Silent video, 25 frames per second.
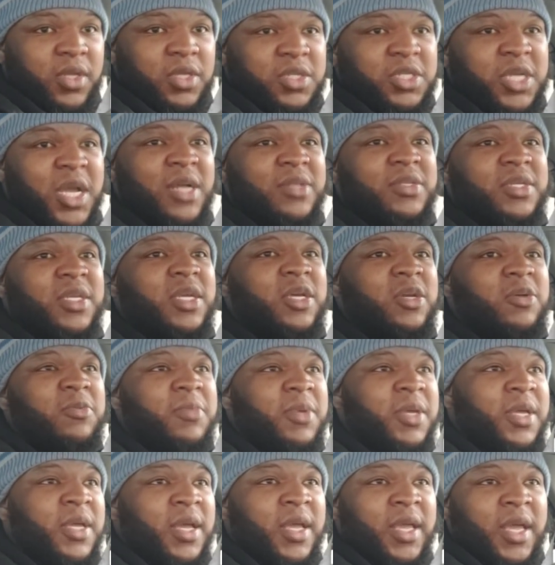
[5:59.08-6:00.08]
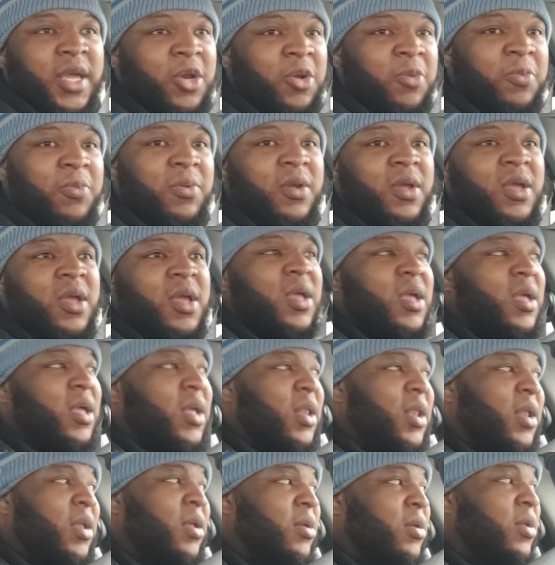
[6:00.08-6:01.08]
shout out to him, man. I got no,
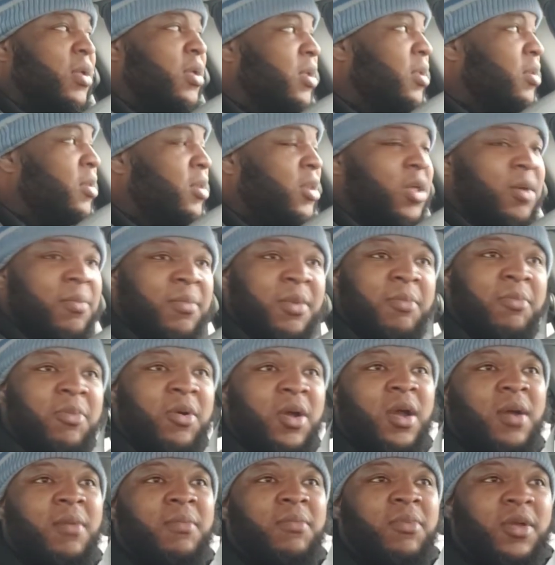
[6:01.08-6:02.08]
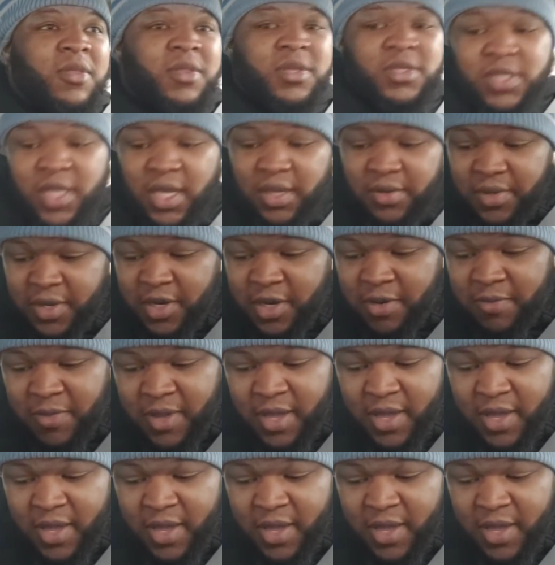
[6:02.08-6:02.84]
love my brown brothers out there,